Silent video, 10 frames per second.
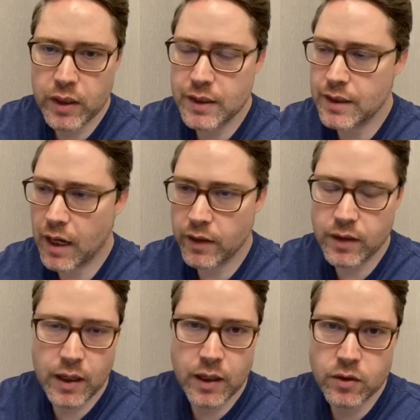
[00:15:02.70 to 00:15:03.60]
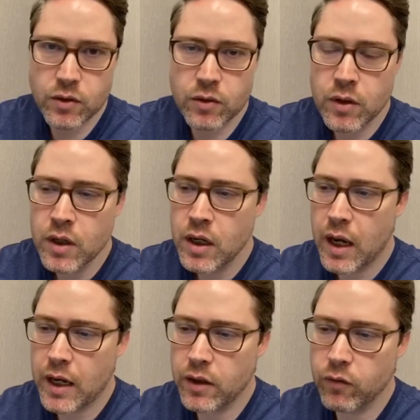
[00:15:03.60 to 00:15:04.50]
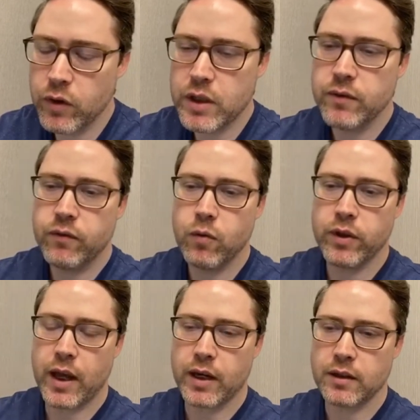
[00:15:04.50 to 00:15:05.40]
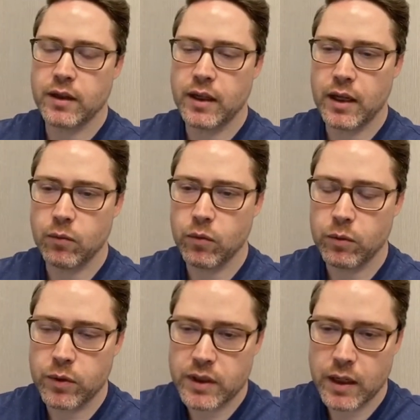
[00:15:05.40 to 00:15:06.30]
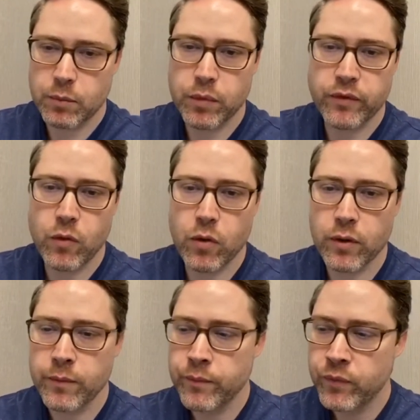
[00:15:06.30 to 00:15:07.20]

is not the answer. And the reason for that is, again, what we said before.